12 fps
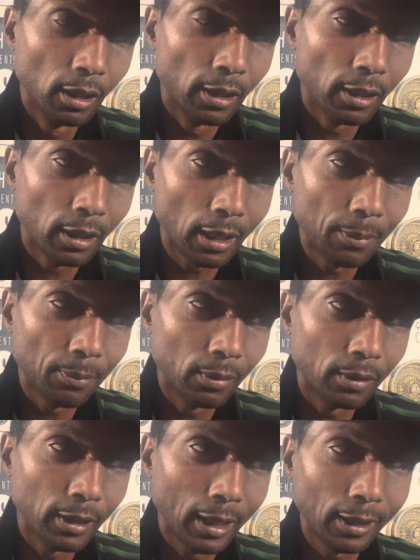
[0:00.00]
and
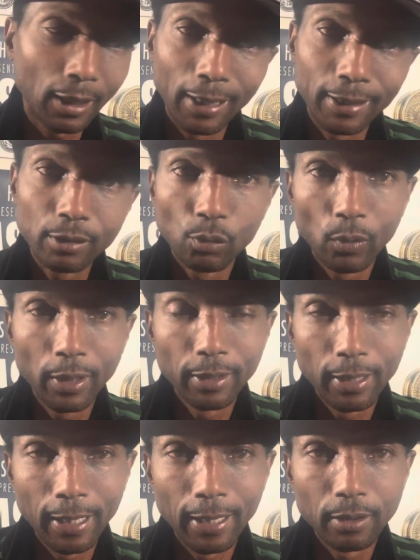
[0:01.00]
I like the way
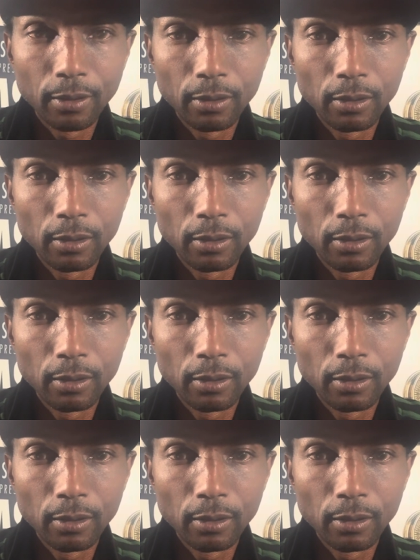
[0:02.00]
that